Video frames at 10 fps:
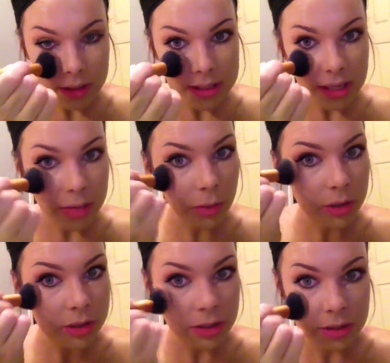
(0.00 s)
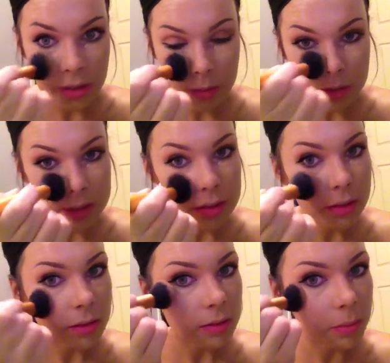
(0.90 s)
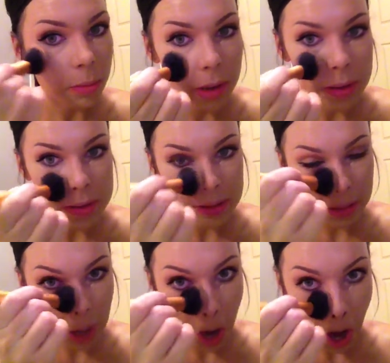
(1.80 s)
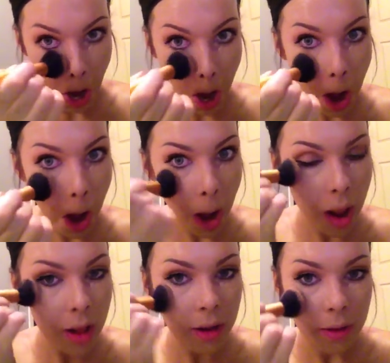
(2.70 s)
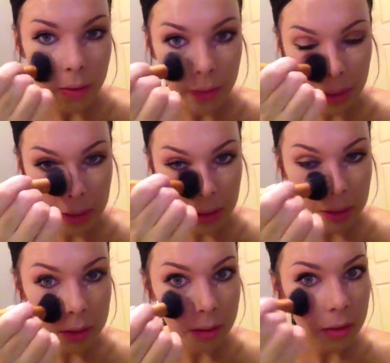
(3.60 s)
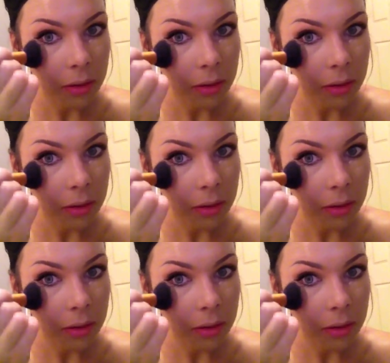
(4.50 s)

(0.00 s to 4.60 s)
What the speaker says: the same motion. So I'm just bouncing that in